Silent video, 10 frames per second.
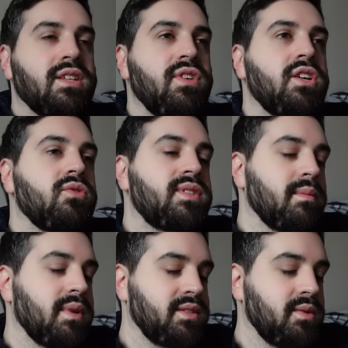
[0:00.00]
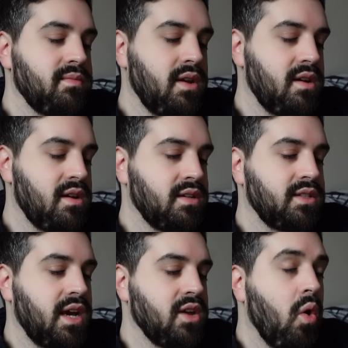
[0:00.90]
that's really cool symbolism
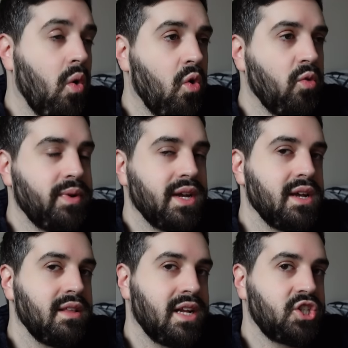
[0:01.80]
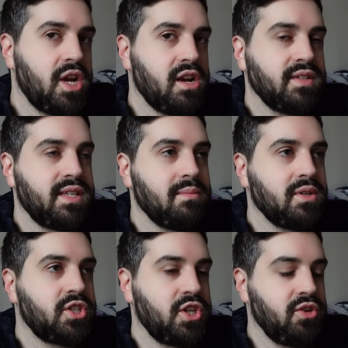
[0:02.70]
and I hope that Chaka is
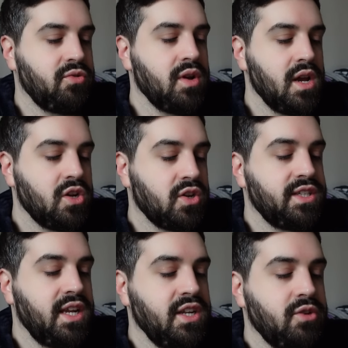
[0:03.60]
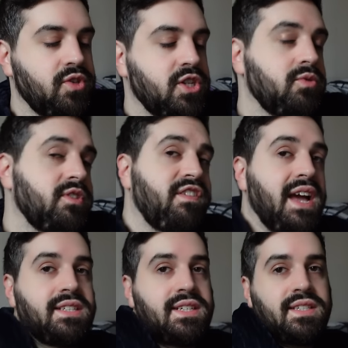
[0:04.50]
able to continue to
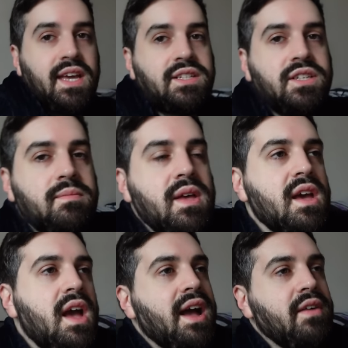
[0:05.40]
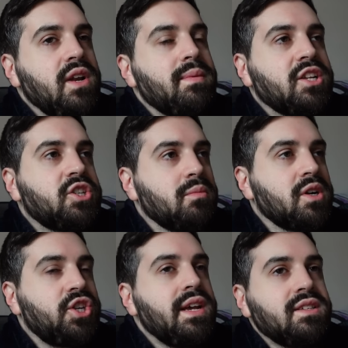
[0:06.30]
defend his kingdom. I haven't really mentioned him
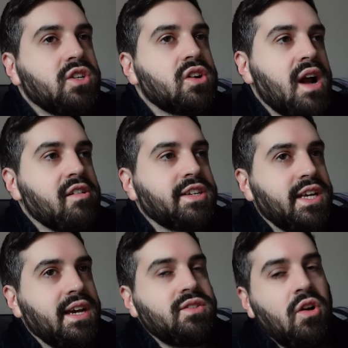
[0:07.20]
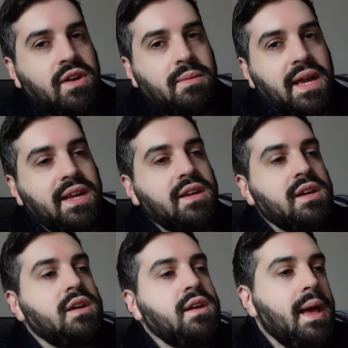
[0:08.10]
much. He is a good character. He's not really been
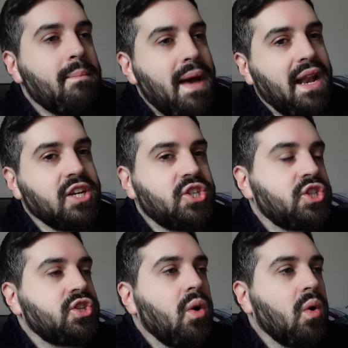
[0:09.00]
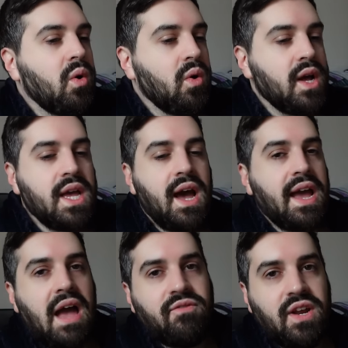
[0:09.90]
embellished or I
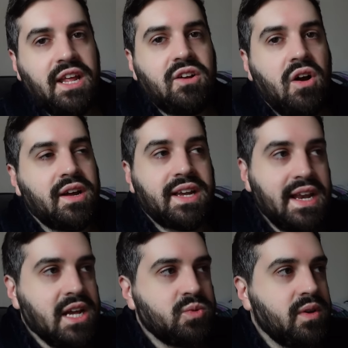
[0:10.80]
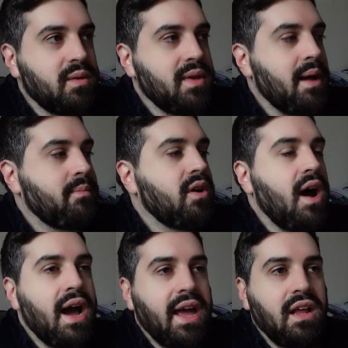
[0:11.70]
haven't really got a connection with him yet, but
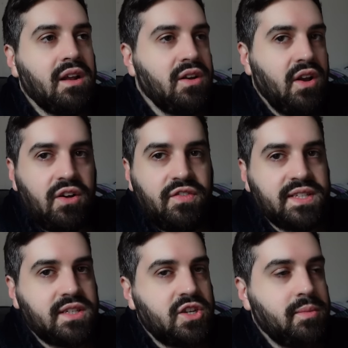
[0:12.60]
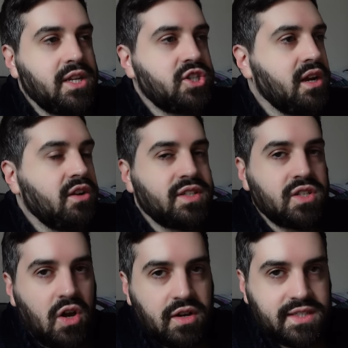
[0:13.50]
I love his determination. I love his
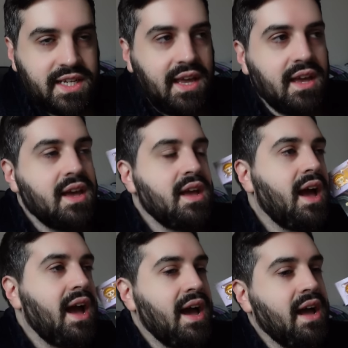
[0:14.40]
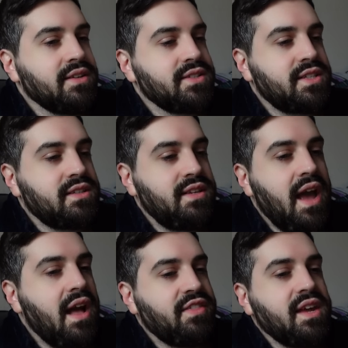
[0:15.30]
loyalty. And
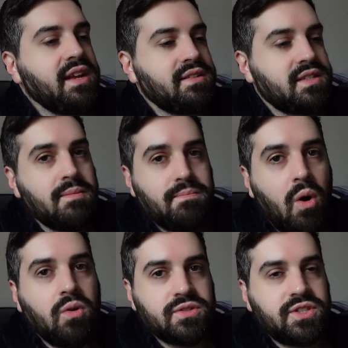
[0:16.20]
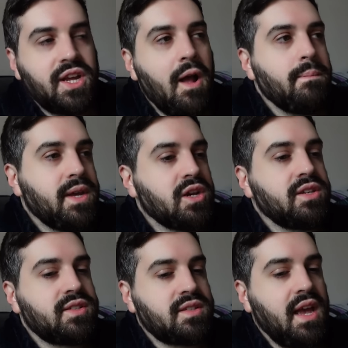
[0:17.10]
yeah, I think it's important
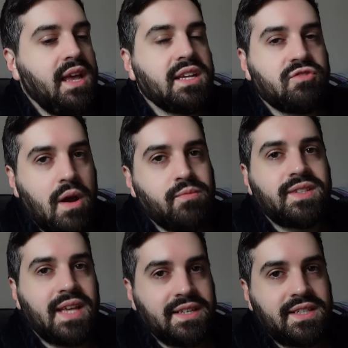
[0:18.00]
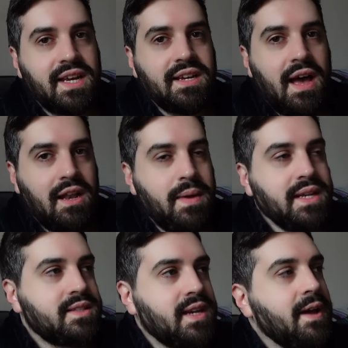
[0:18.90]
because he is representing
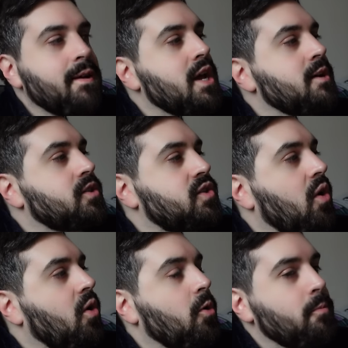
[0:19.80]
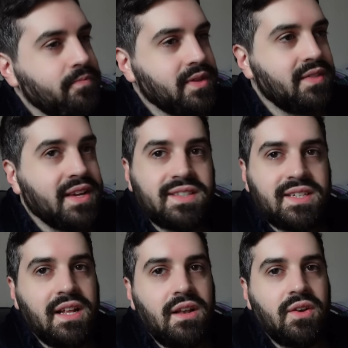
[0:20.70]
Alabasta. So there's
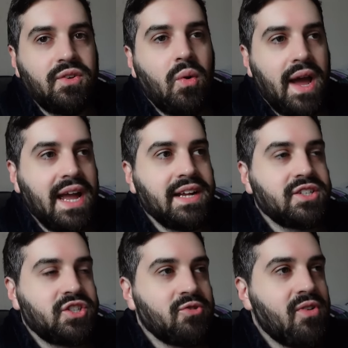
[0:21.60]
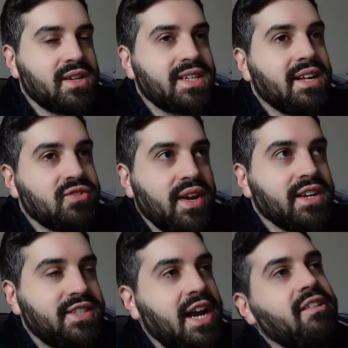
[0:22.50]
still no end to Crocodile's reign
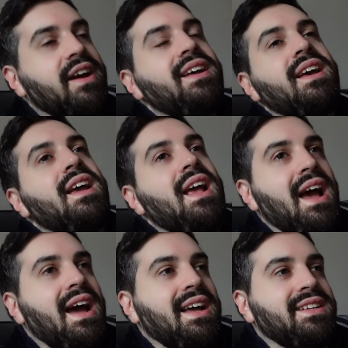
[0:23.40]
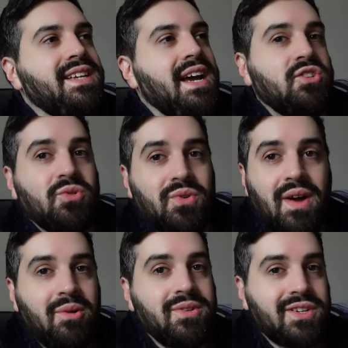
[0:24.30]
of terror, and I don't know
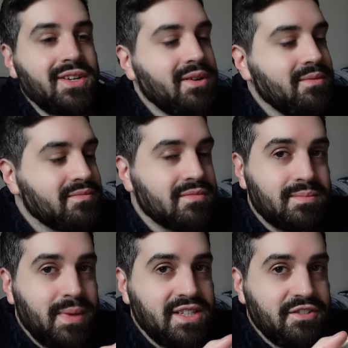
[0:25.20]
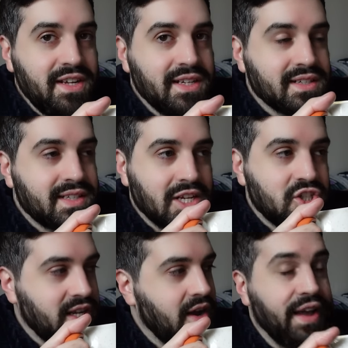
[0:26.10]
how he's gonna be defeated
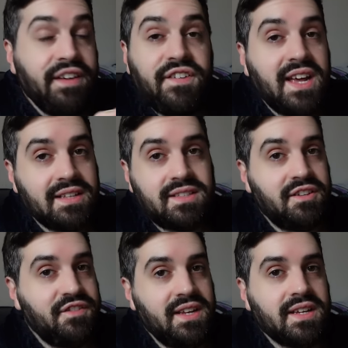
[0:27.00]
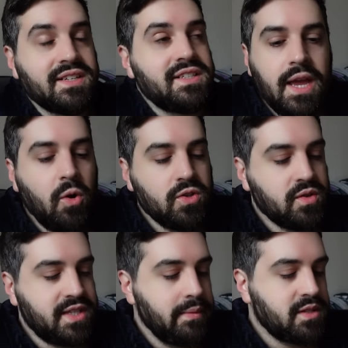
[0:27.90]
essentially, if he gets defeated. It also
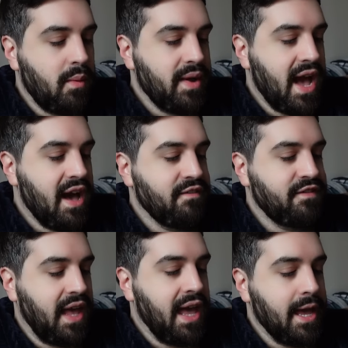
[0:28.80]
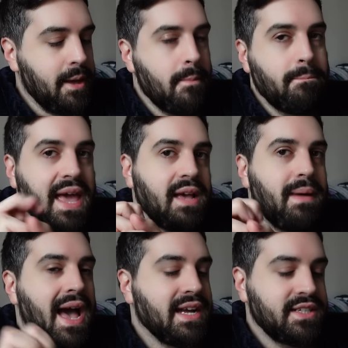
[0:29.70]
seems when we have a big
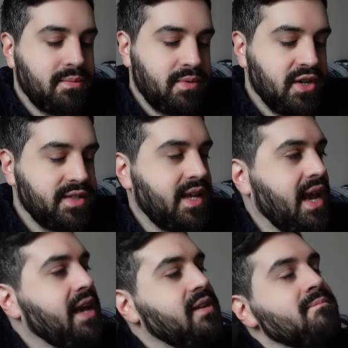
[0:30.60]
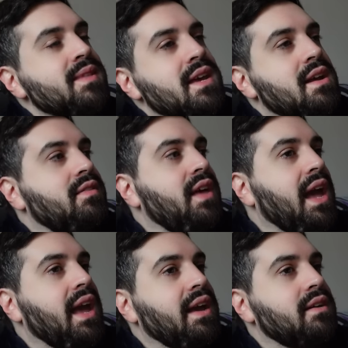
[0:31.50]
bad per se,
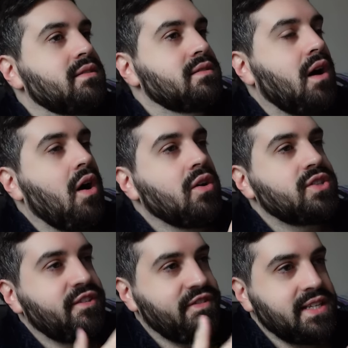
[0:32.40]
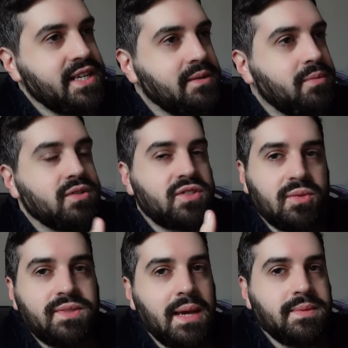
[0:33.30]
they are defeated, but
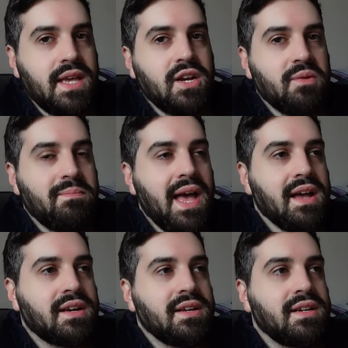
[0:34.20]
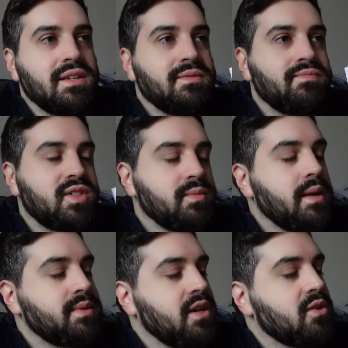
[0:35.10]
sometimes they come back.
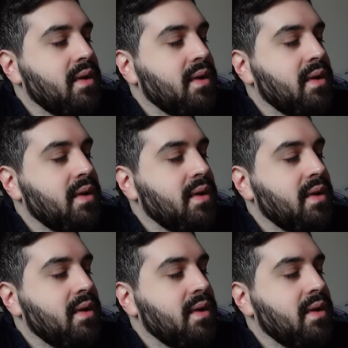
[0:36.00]
Sometimes they come